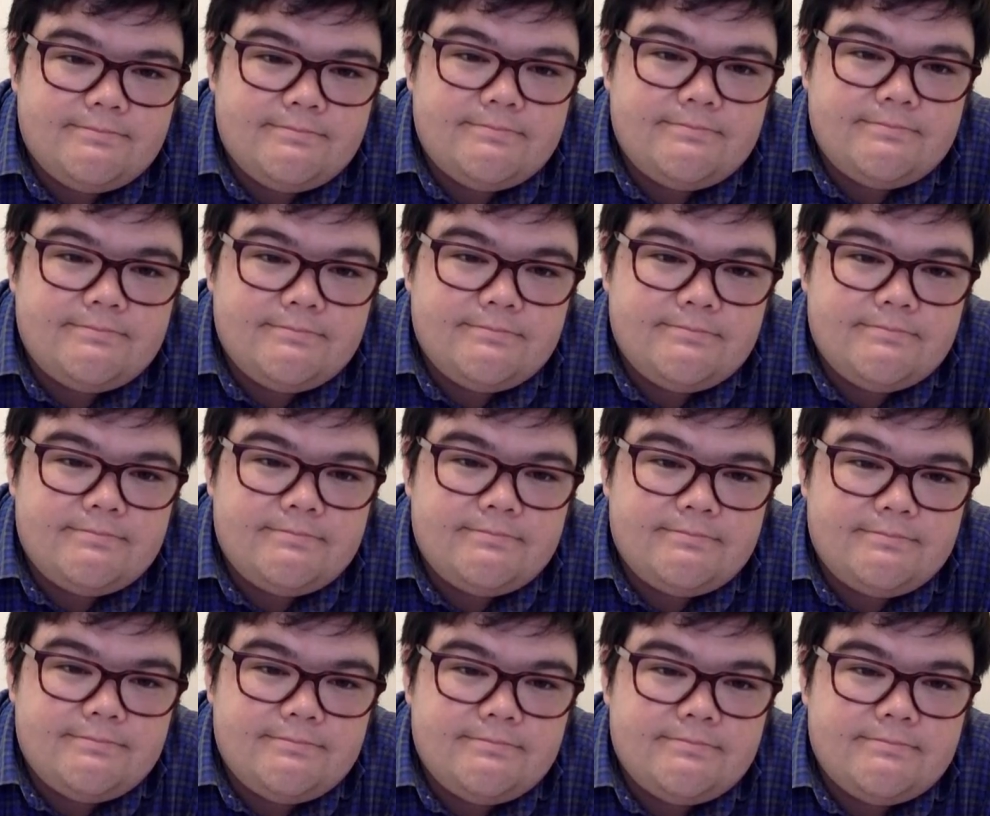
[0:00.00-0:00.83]

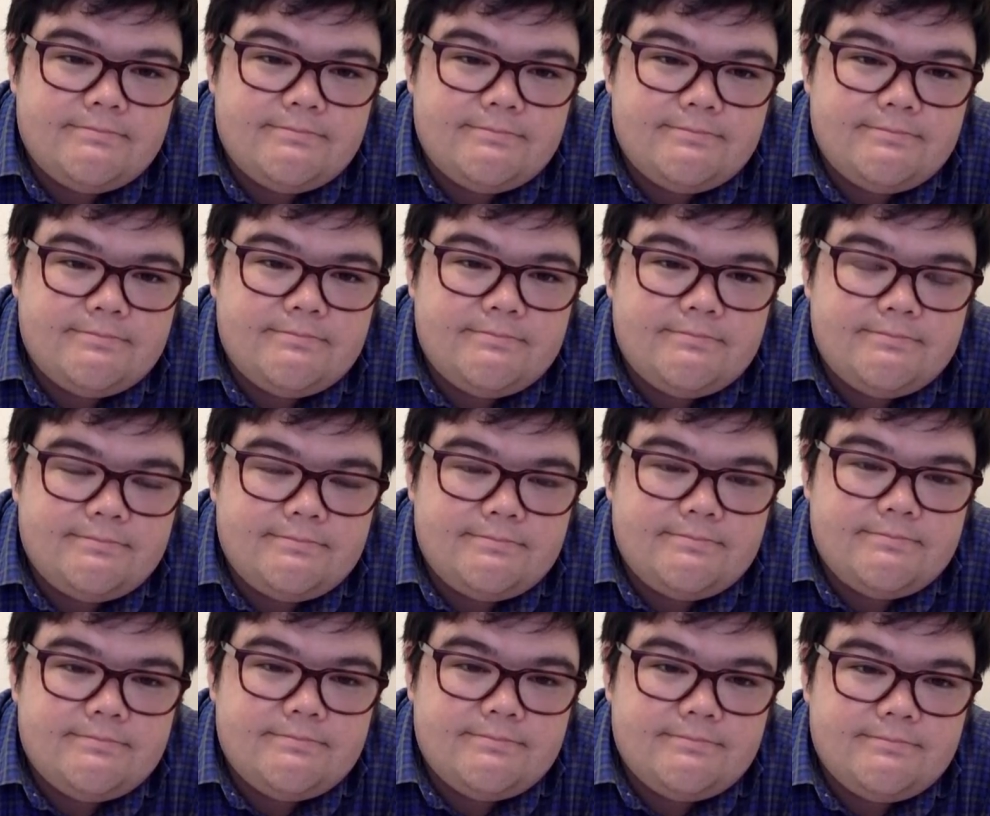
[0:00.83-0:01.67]

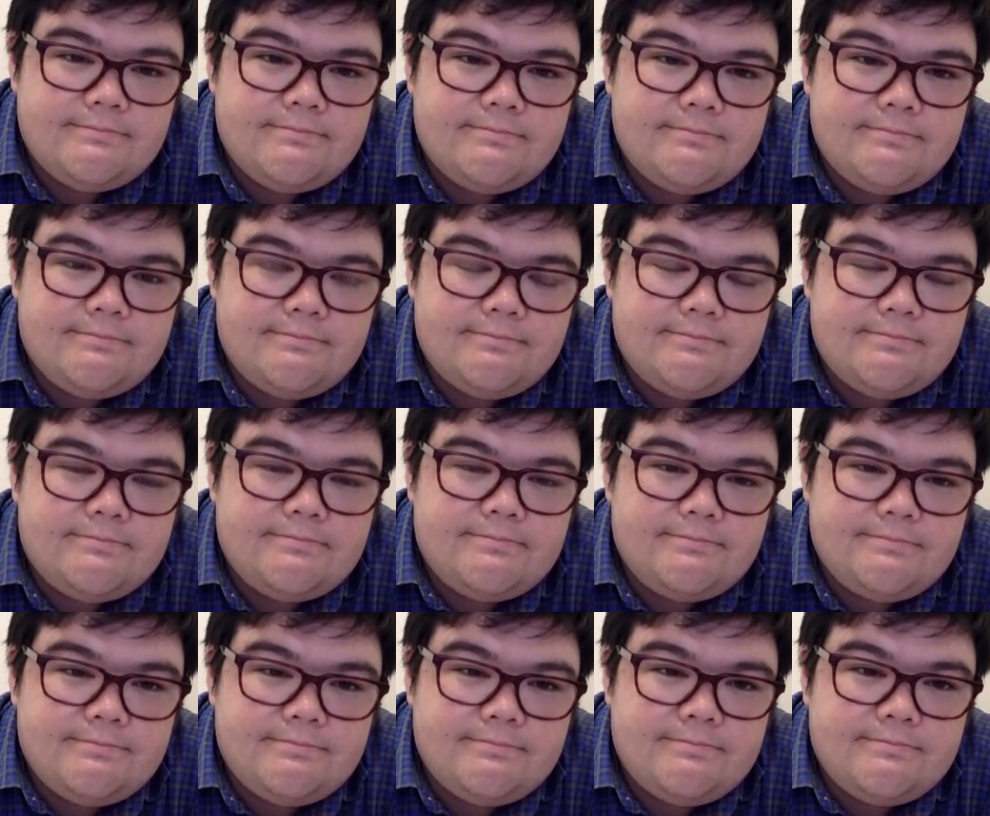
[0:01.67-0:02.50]

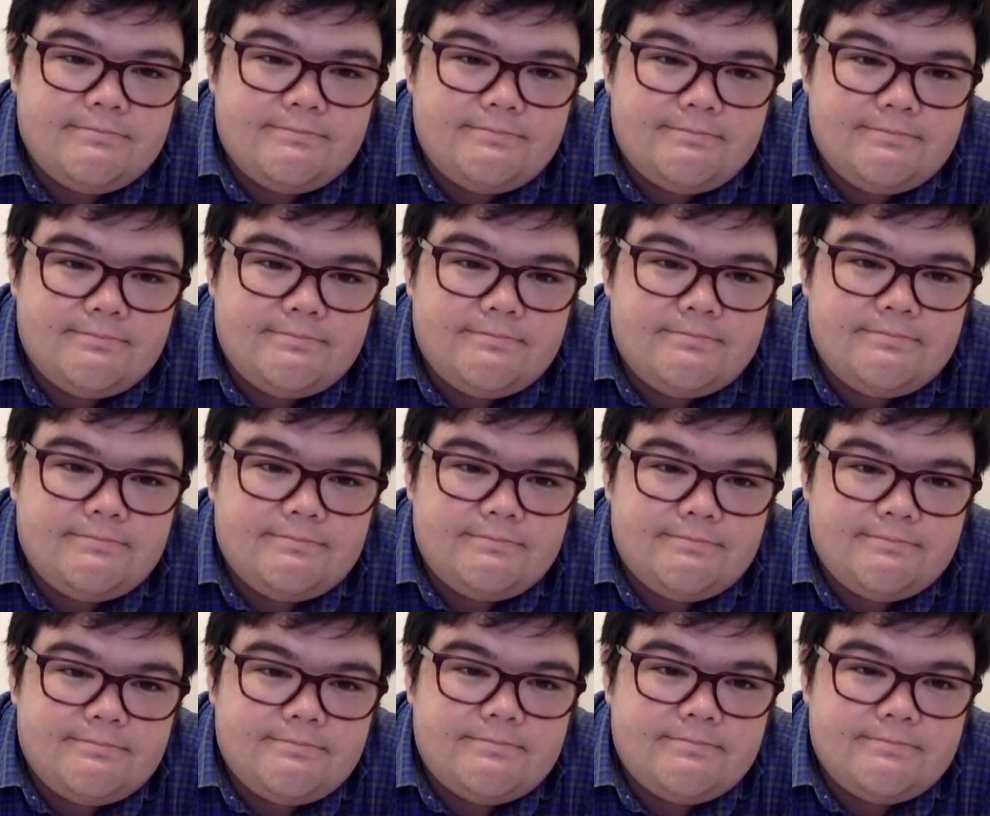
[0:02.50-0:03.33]

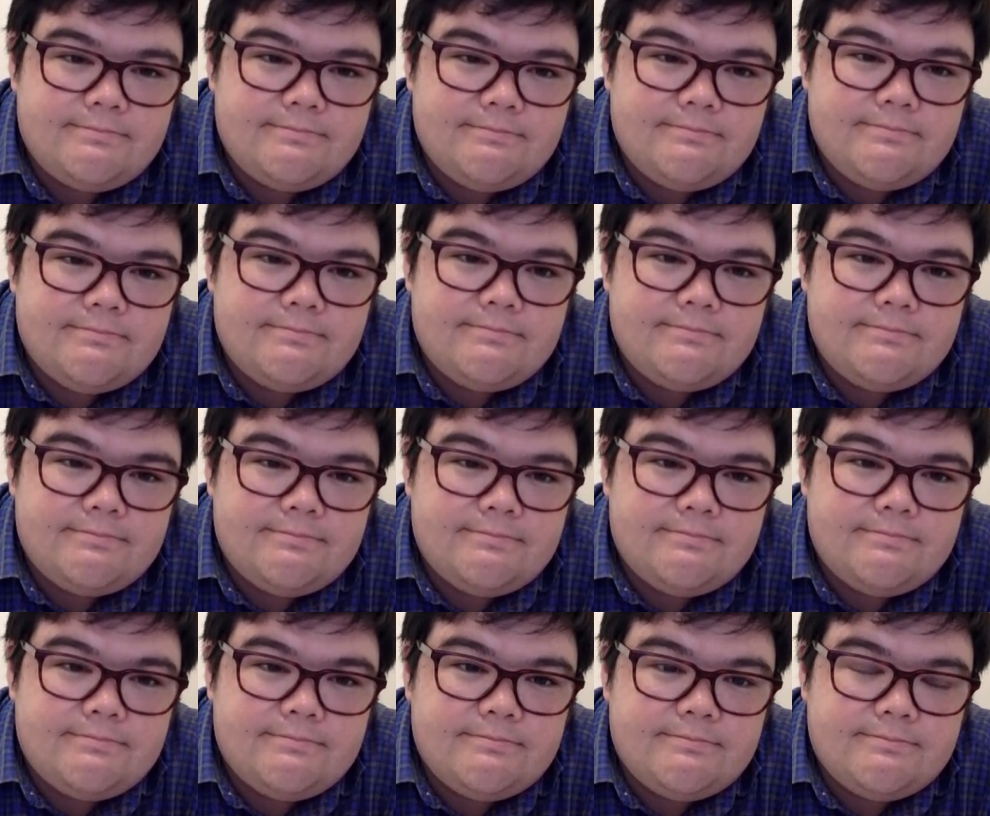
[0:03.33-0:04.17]

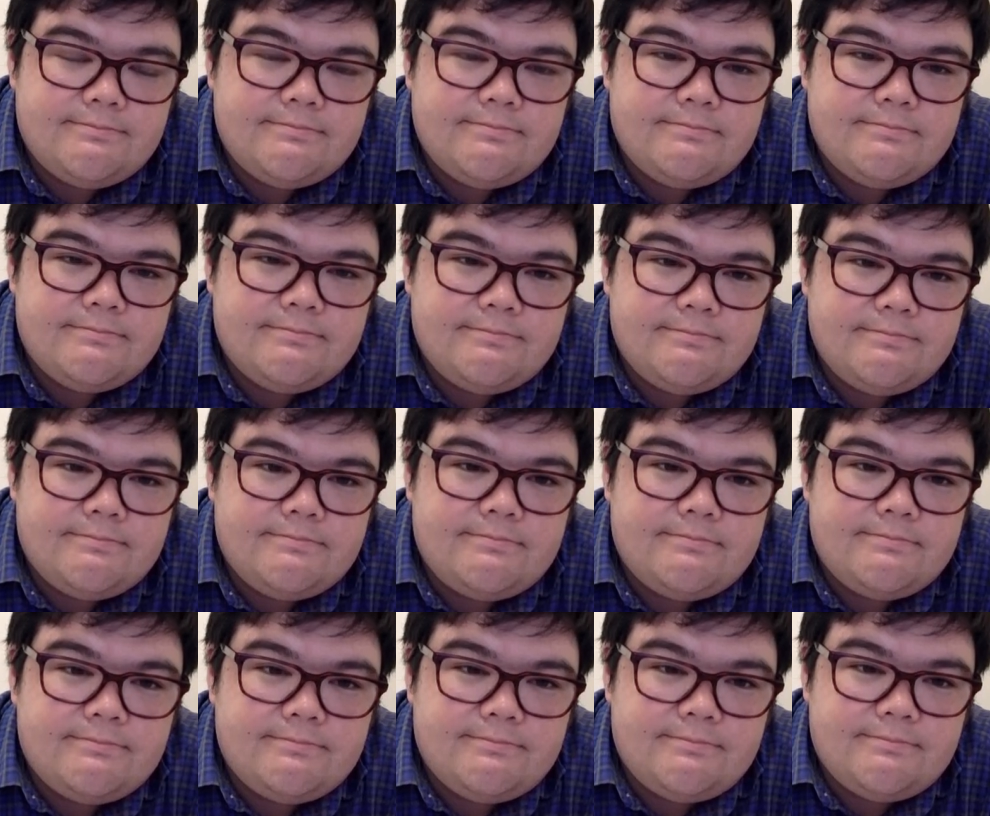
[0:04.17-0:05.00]

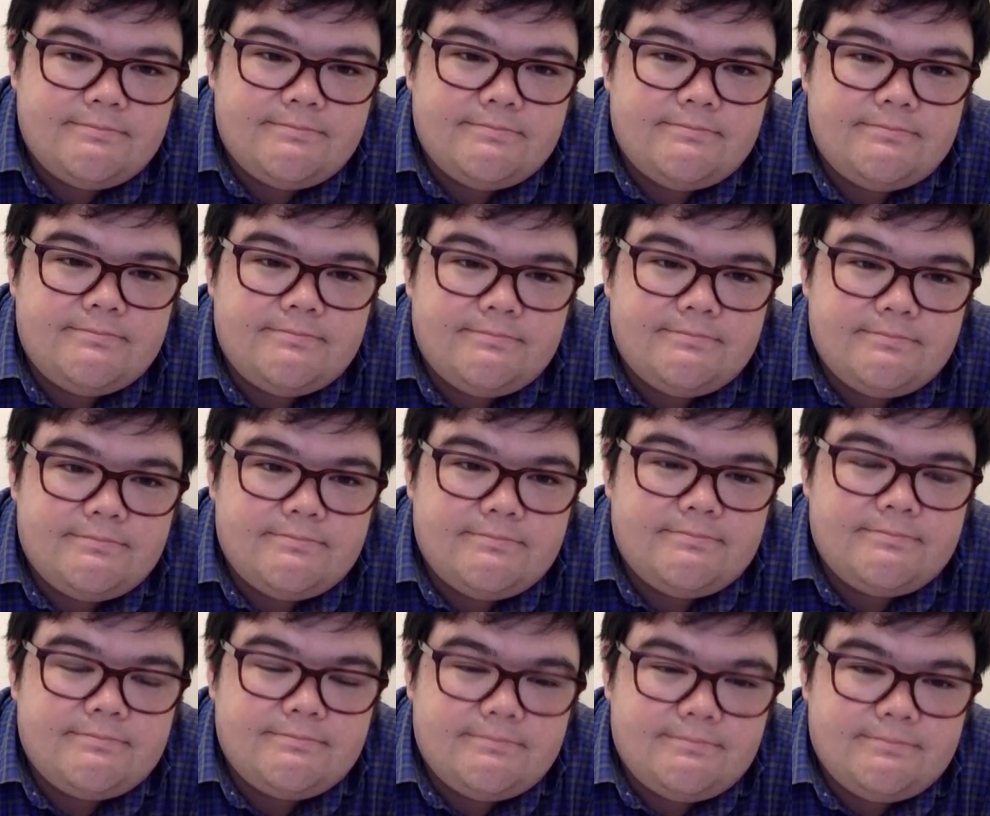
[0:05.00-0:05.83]

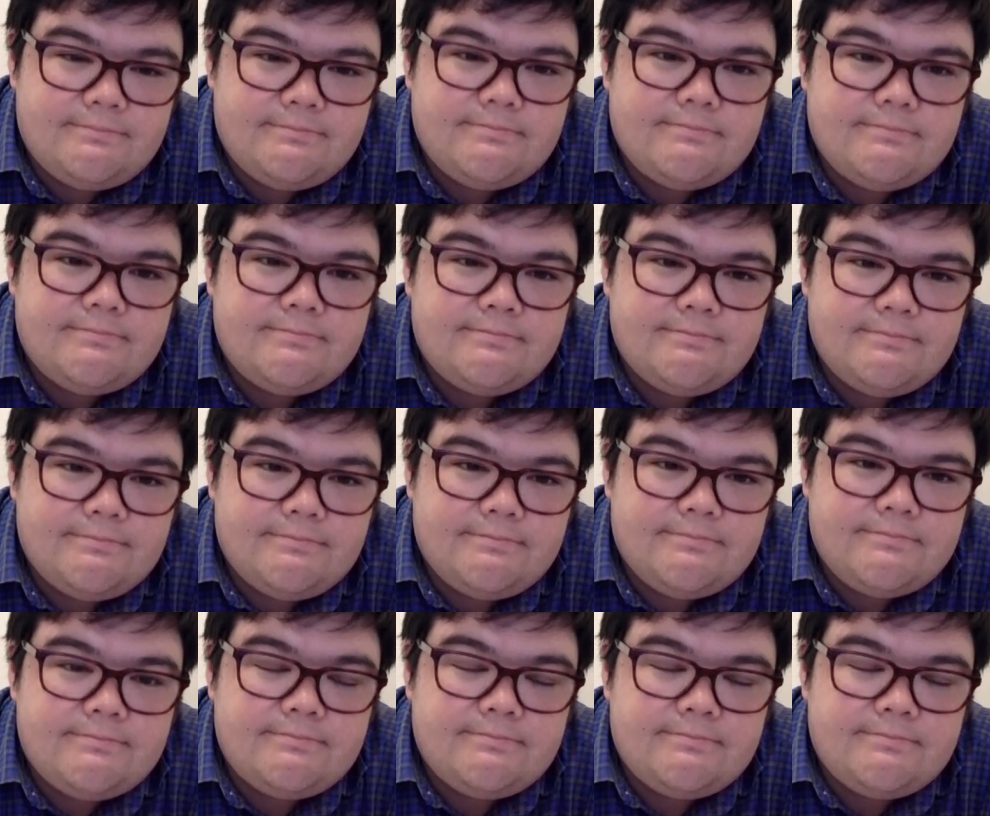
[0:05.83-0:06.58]
(not speaking)